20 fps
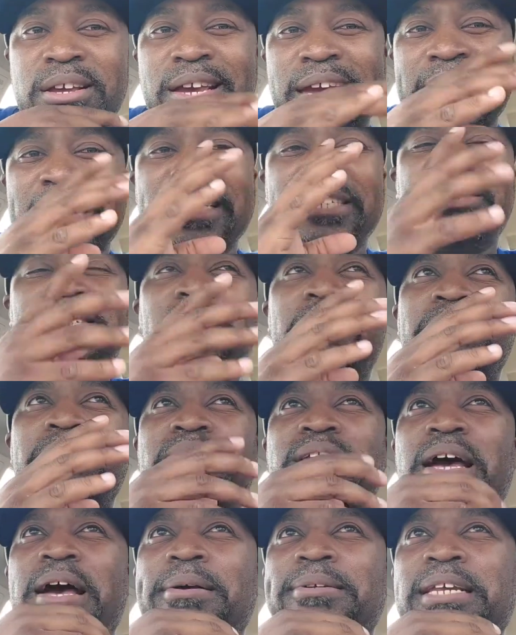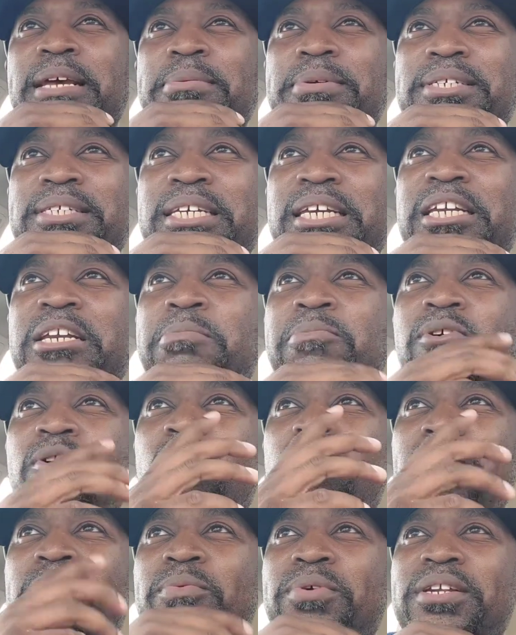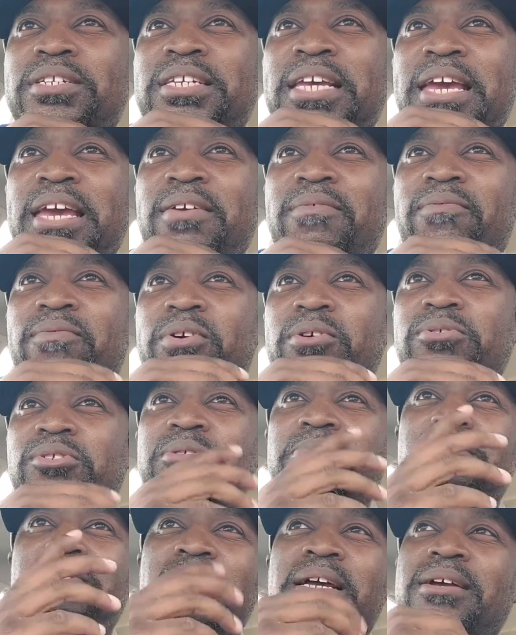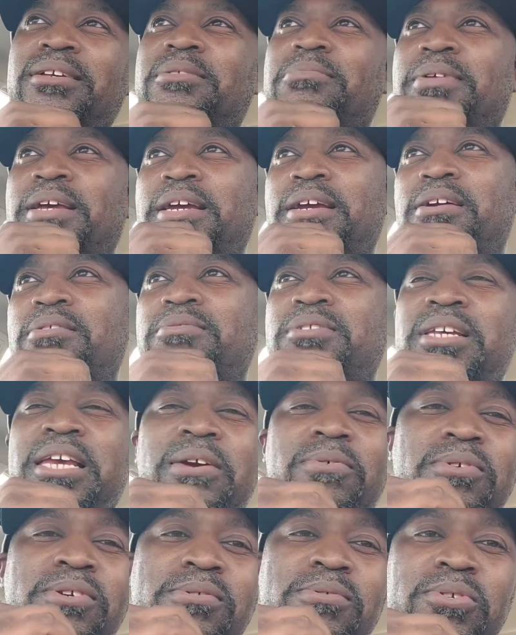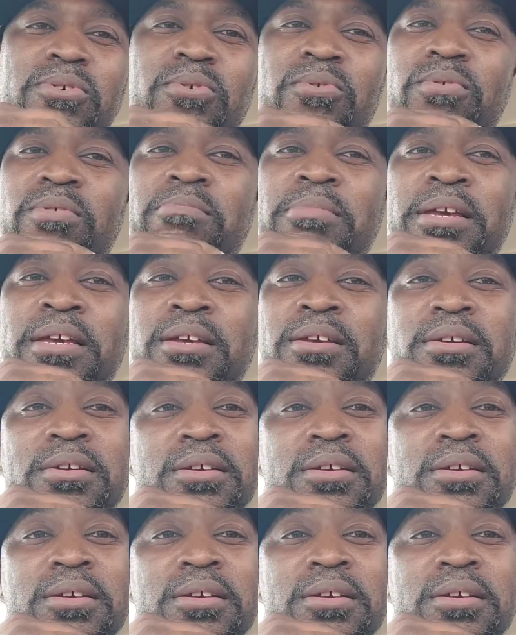And sometimes I've seen him go in with his head first. Sometimes I'm like, oh, Tank, what are you doing, man?